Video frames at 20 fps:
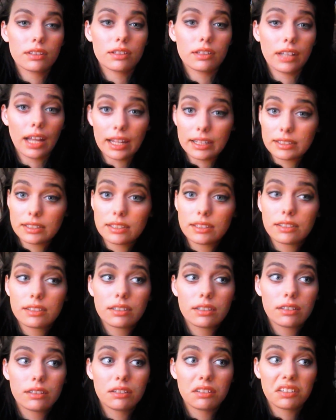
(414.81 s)

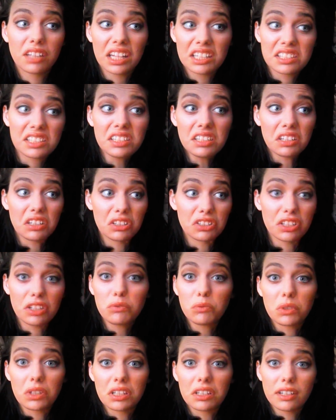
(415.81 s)
that's, that's it,
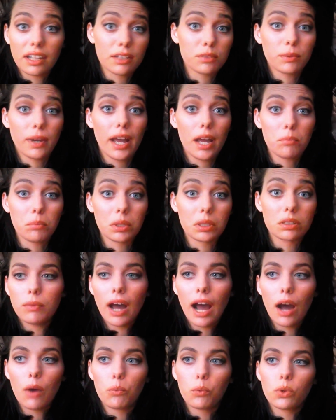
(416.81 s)
generally, that's what happened.
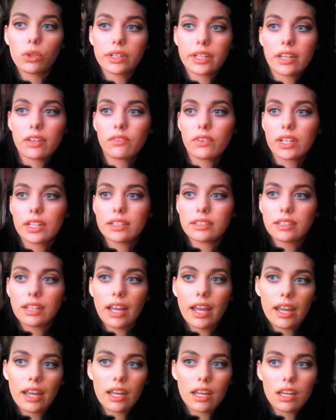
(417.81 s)
I will give it
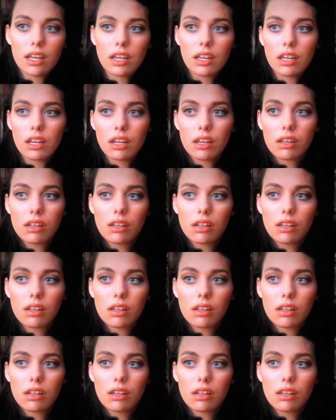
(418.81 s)
a,